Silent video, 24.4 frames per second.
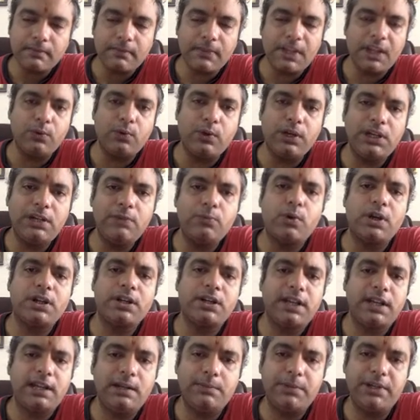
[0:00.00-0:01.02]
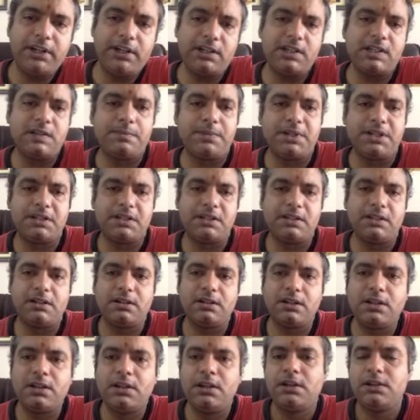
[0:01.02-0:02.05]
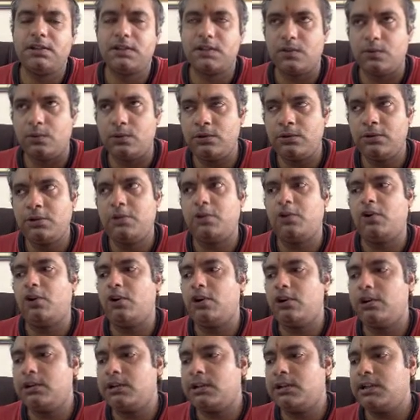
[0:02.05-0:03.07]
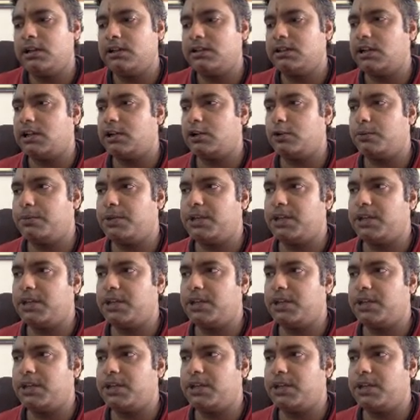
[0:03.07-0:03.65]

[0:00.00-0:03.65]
Only one element is present. So all the atomic